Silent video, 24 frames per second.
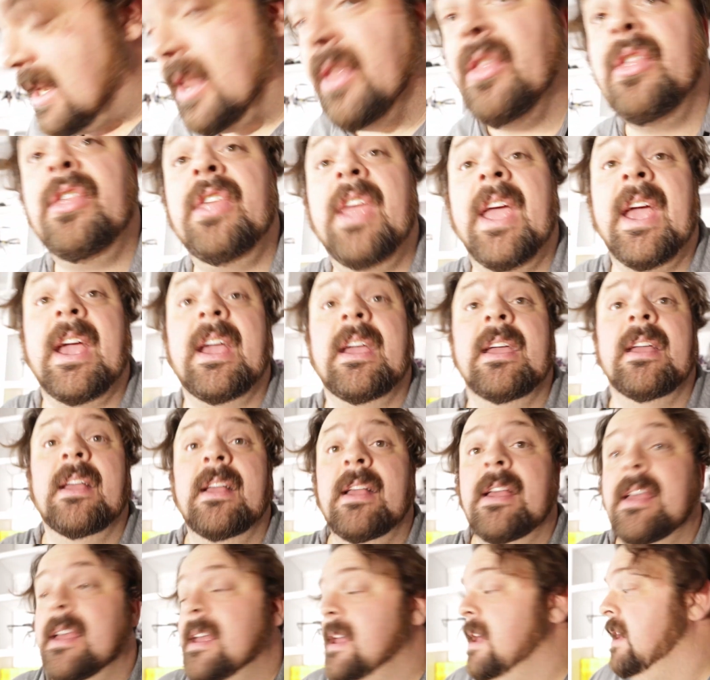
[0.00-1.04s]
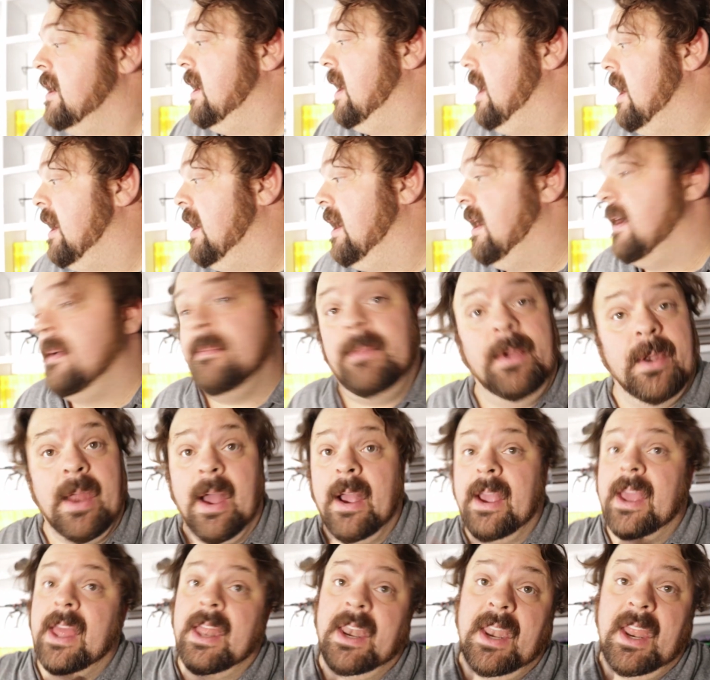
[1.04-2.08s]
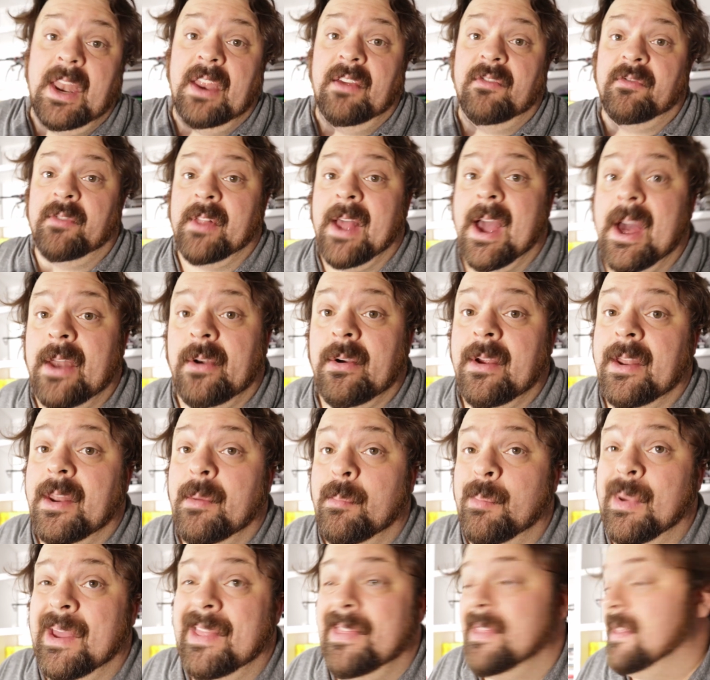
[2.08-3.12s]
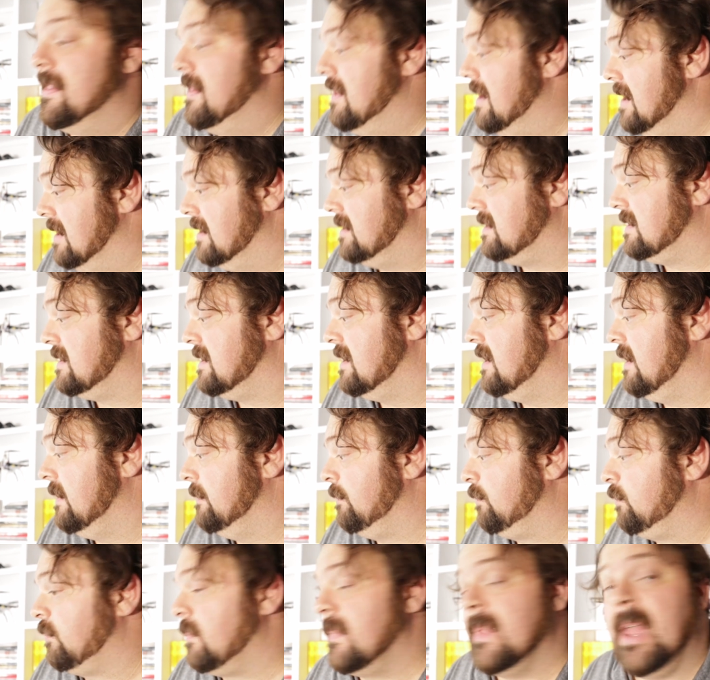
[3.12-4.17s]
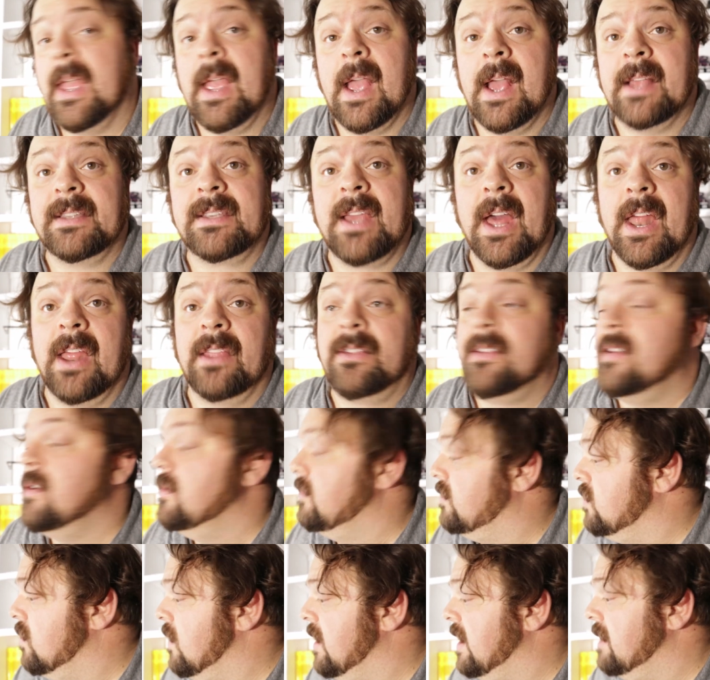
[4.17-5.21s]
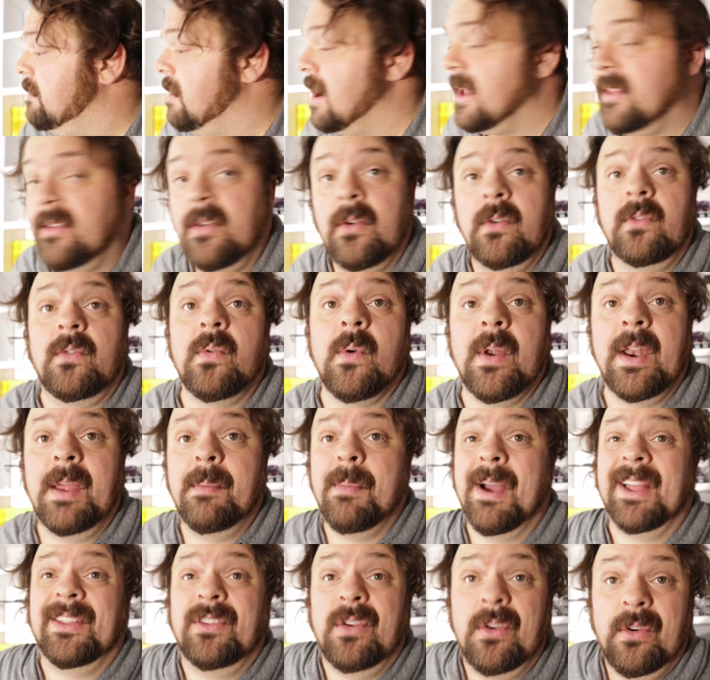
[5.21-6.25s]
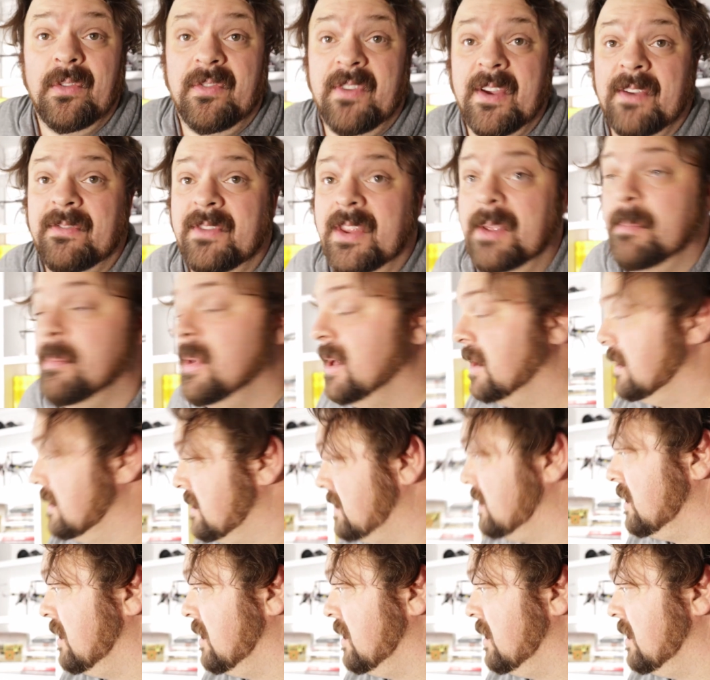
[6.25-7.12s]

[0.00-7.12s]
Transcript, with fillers: and thick. Um, you're not getting any flatter on a bed than this. Yeah, it's got a two fifty by two twenty by two hundred build